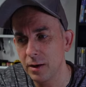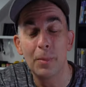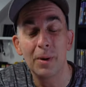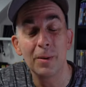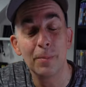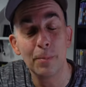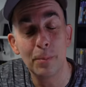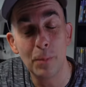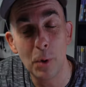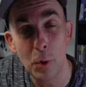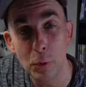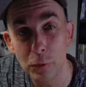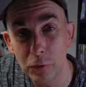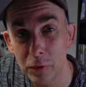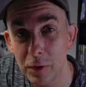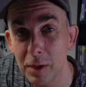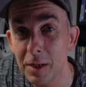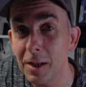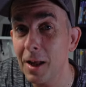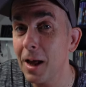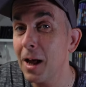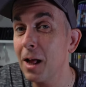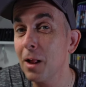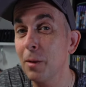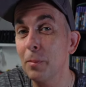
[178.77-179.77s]
But
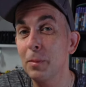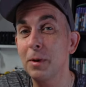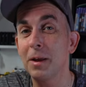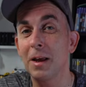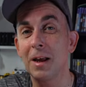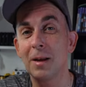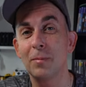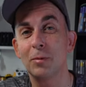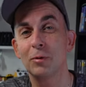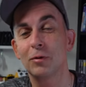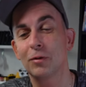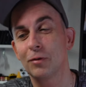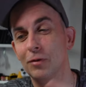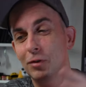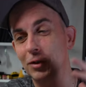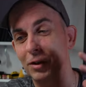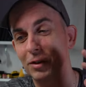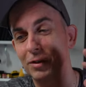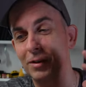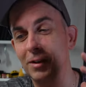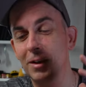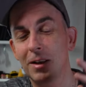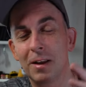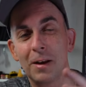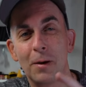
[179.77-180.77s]
mostly I'll be able to
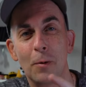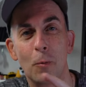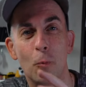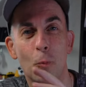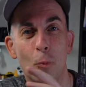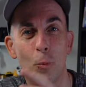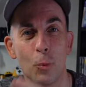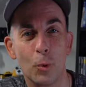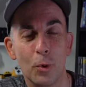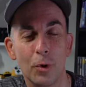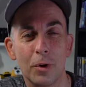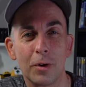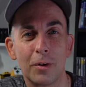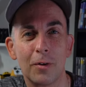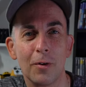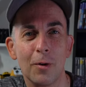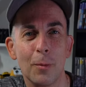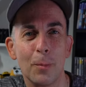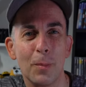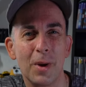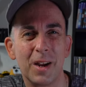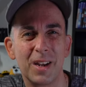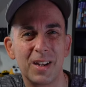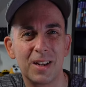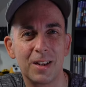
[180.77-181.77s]
just uh, work
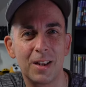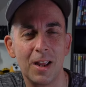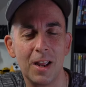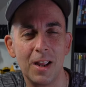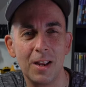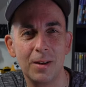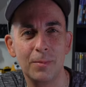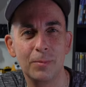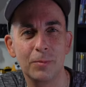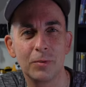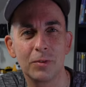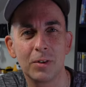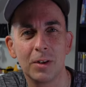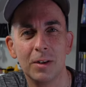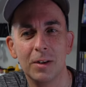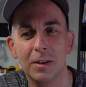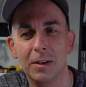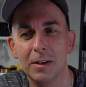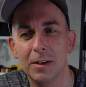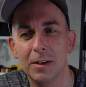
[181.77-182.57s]
on my games